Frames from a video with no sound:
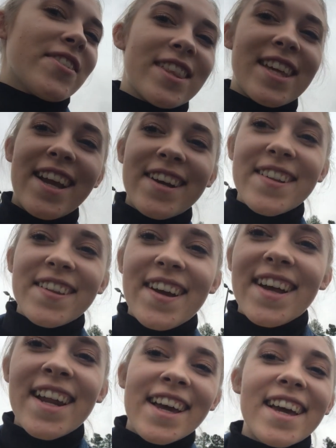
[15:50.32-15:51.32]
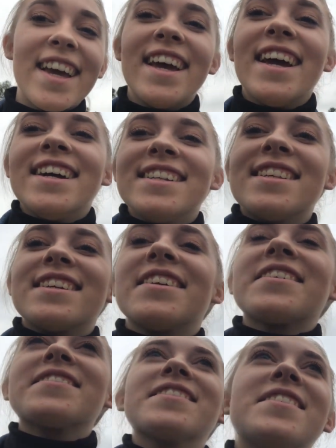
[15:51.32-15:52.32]
North Carolina to
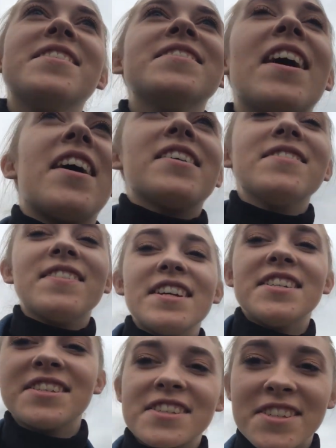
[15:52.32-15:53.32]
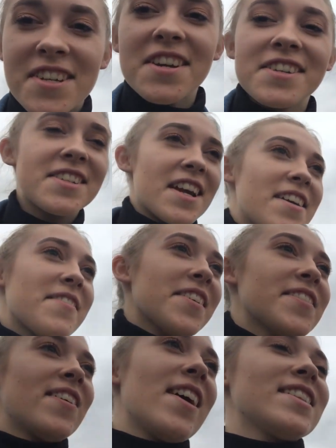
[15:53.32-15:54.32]
go to Elevation Church and
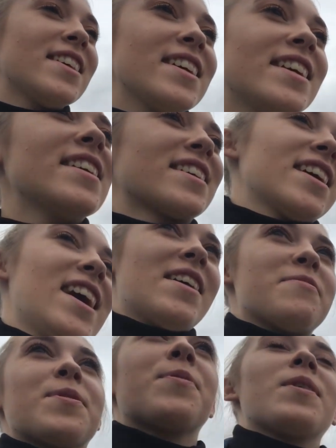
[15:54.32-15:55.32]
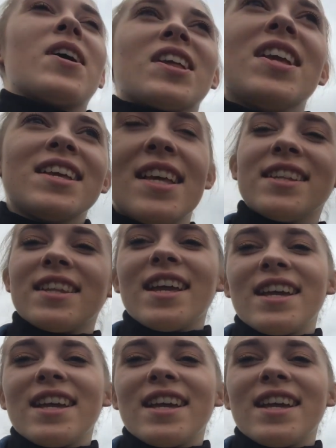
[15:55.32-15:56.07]
we're finally here and we're walking in